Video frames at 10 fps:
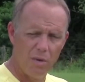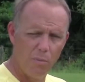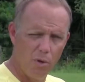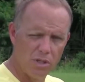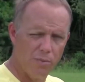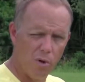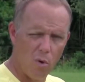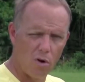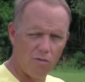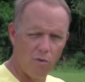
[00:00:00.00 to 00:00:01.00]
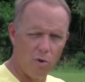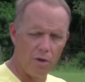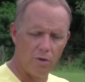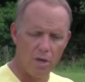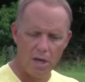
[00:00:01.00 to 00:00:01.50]
puts them in order for
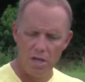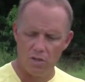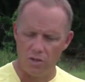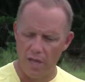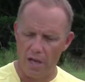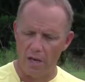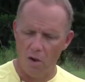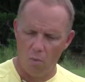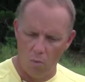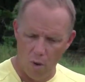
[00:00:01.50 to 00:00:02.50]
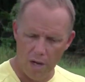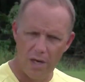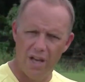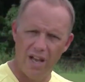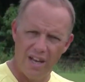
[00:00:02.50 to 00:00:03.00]
you, so that
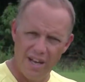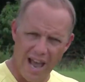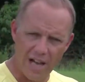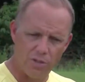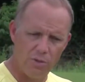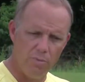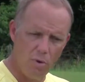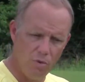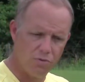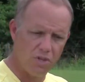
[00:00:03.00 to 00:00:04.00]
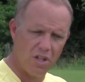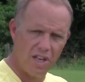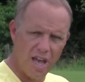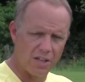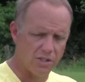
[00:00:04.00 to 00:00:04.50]
one naturally moves to the
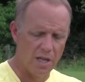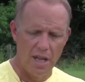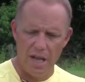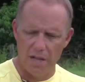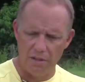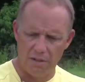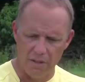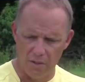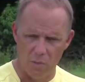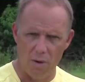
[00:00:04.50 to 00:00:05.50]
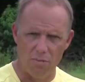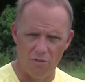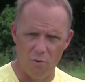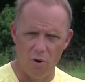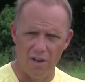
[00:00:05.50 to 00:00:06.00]
next, and the one
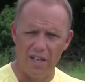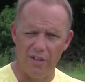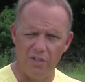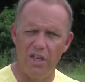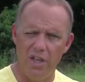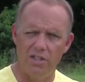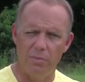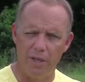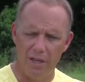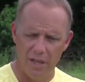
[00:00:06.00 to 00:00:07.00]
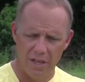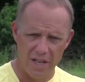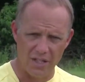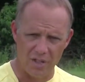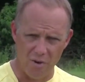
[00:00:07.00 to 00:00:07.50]
before it, if it needs to be,
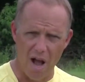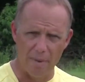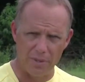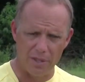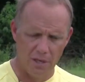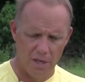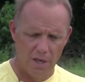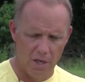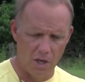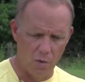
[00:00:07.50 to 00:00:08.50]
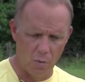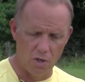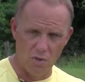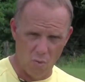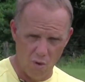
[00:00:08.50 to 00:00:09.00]
gets dropped. In other
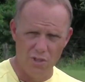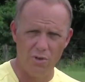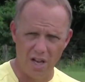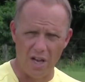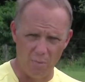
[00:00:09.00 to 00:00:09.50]
words, once you get